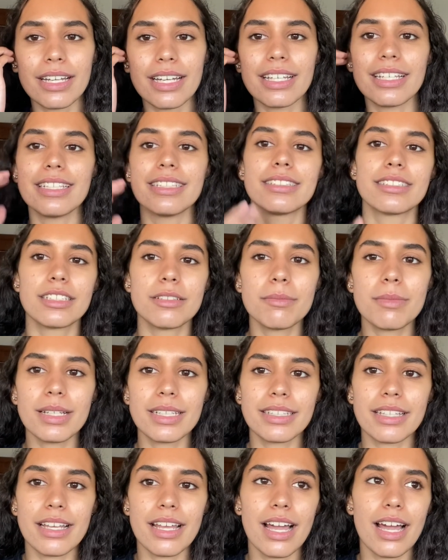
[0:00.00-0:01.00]
Like, it seemed
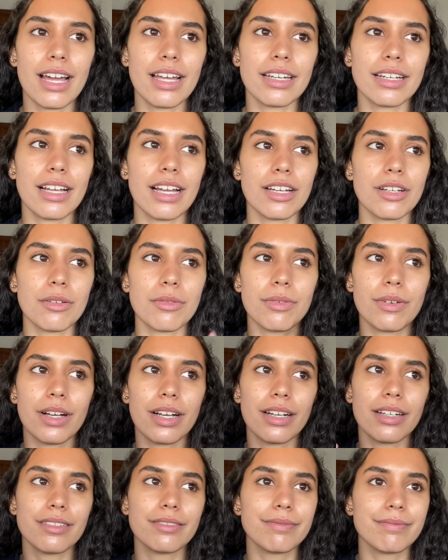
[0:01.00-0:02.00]
like they had kind of
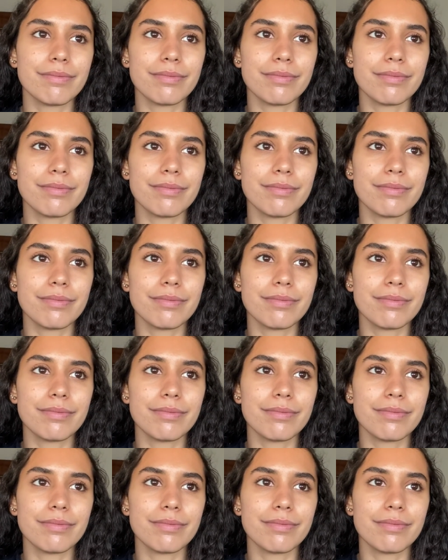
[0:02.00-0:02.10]
a